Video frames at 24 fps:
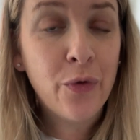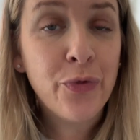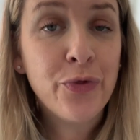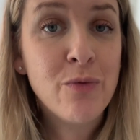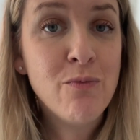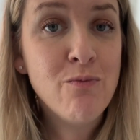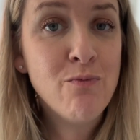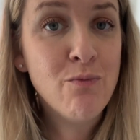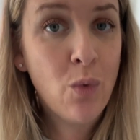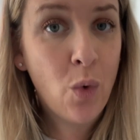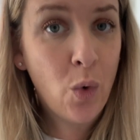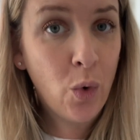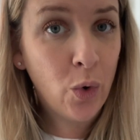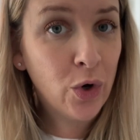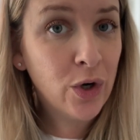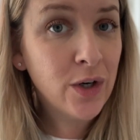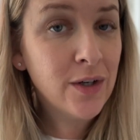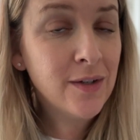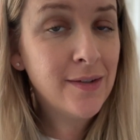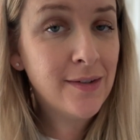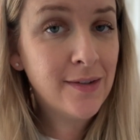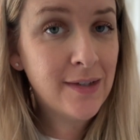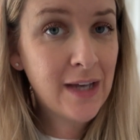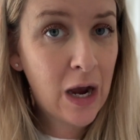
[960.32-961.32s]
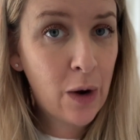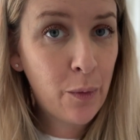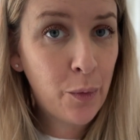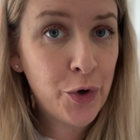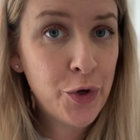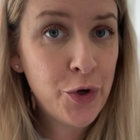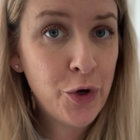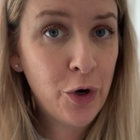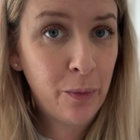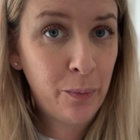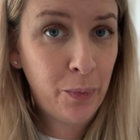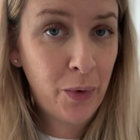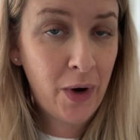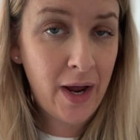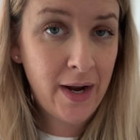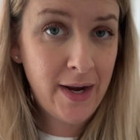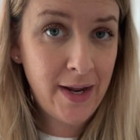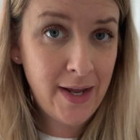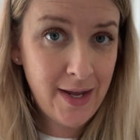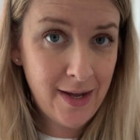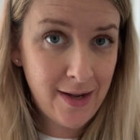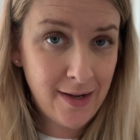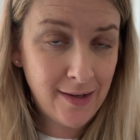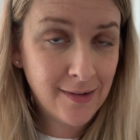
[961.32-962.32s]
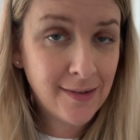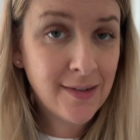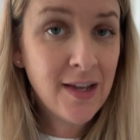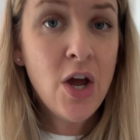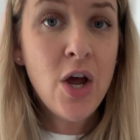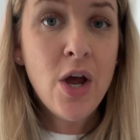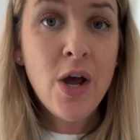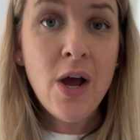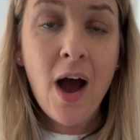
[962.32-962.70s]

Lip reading: the more sour your bread is.